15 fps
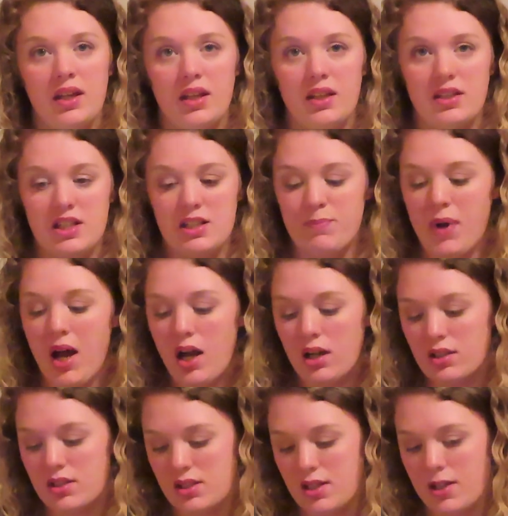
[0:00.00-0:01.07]
in this
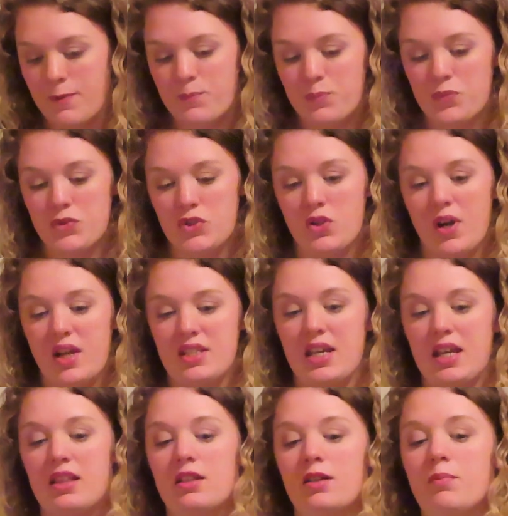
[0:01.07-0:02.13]
box. So I
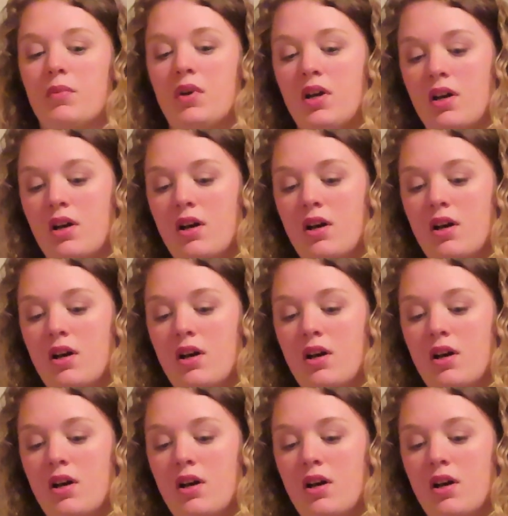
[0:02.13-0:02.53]
take them